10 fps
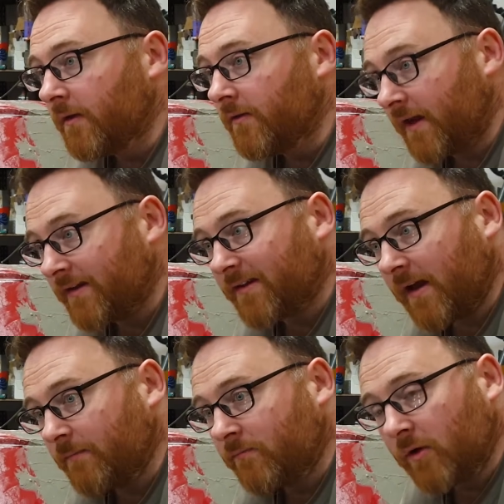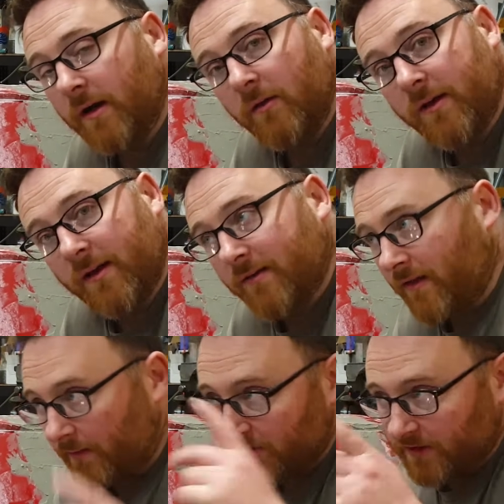Next time, we're going to look at this
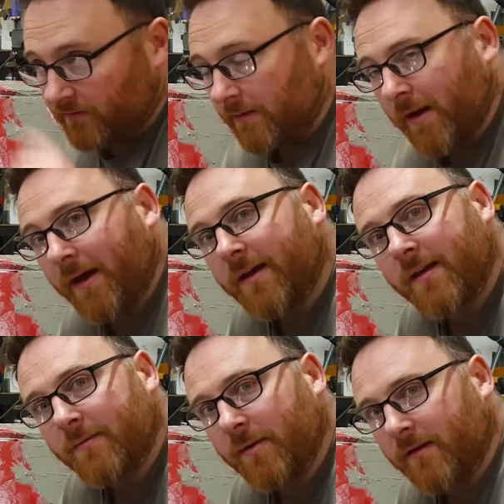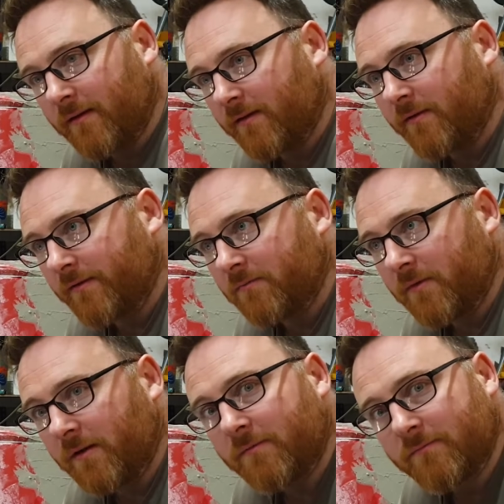clamshell in the back, because,
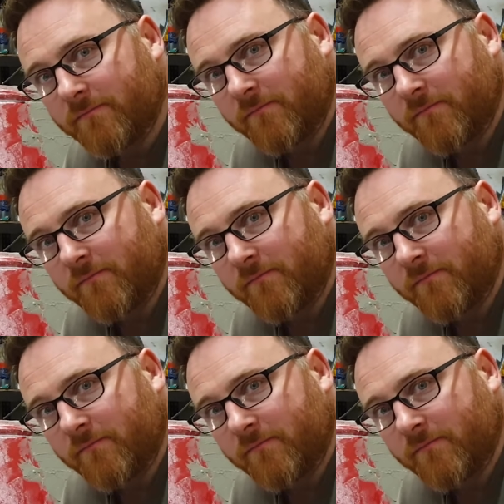well,